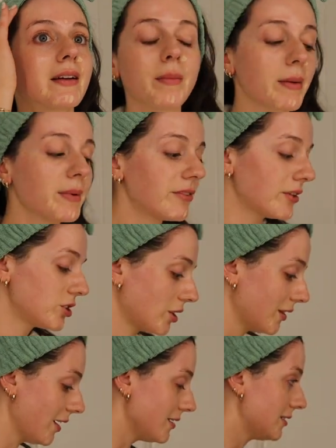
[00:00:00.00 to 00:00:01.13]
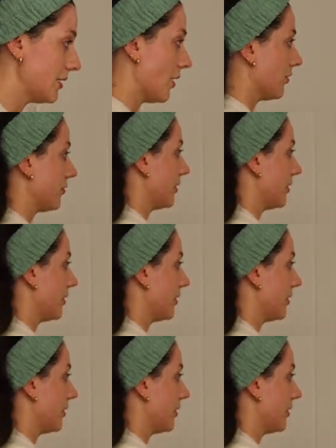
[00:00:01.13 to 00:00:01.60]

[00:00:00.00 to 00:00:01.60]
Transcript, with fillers: Maybe if I shut the AC off,